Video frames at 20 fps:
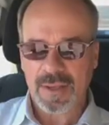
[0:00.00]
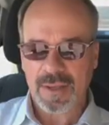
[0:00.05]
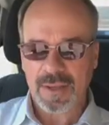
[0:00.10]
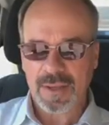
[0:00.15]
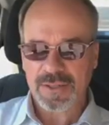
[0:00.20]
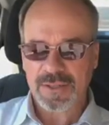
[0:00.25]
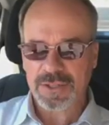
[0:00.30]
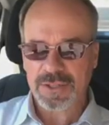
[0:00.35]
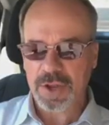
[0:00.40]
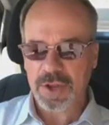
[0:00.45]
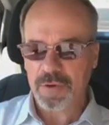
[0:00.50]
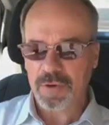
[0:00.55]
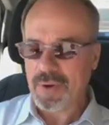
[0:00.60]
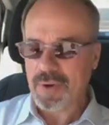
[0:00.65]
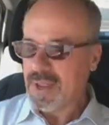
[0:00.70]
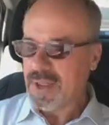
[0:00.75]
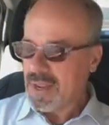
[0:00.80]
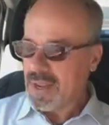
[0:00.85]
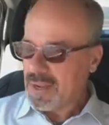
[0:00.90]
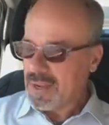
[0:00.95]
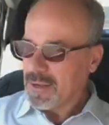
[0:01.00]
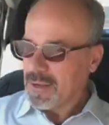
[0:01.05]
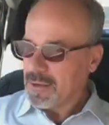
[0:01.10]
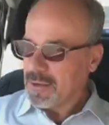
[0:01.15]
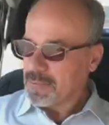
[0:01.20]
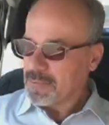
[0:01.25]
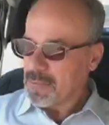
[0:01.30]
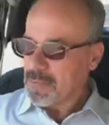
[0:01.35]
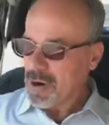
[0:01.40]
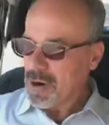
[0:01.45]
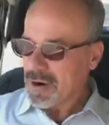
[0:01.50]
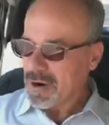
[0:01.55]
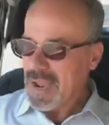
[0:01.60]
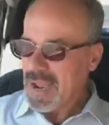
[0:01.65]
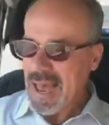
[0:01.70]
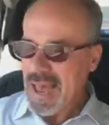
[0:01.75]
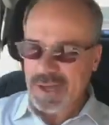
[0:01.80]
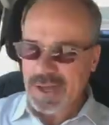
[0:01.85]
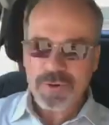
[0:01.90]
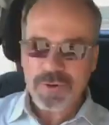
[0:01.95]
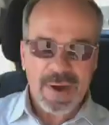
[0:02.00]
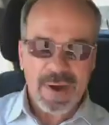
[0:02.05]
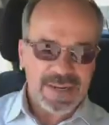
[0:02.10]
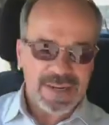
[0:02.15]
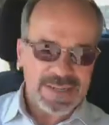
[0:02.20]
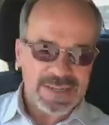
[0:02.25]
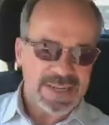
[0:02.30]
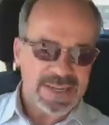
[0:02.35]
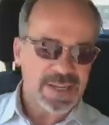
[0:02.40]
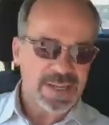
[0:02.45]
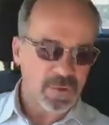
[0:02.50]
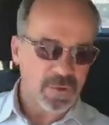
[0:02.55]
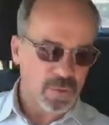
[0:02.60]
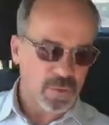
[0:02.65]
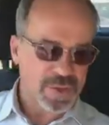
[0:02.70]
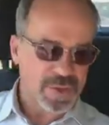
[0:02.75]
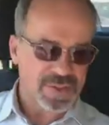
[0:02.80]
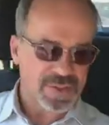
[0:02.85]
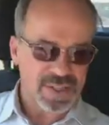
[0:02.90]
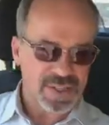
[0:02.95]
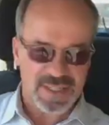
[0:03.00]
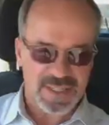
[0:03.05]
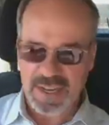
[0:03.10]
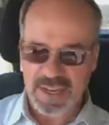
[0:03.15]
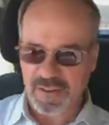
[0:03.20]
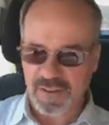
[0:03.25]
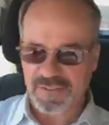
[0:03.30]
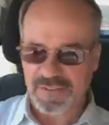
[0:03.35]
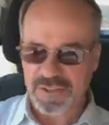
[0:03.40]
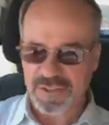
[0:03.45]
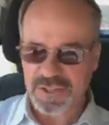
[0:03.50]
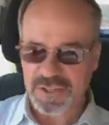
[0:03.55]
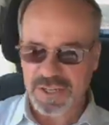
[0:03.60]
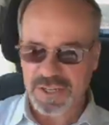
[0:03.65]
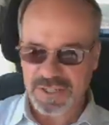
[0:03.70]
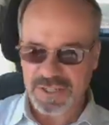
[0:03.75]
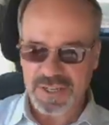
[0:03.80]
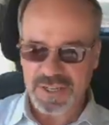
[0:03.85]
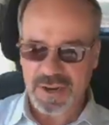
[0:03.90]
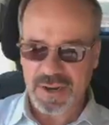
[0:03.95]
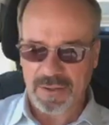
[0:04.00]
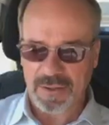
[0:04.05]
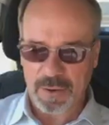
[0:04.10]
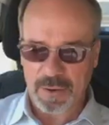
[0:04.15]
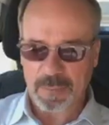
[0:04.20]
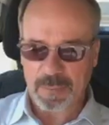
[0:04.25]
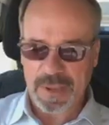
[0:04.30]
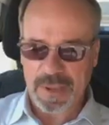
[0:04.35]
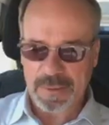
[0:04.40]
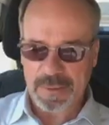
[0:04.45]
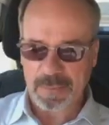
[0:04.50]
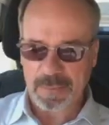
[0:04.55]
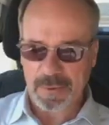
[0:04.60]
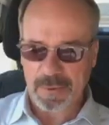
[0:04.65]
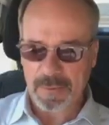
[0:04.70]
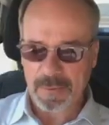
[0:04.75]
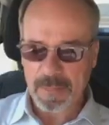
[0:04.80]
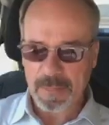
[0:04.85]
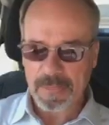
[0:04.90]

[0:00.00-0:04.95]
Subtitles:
So, Mark, how do I deal with the selfishness in other people?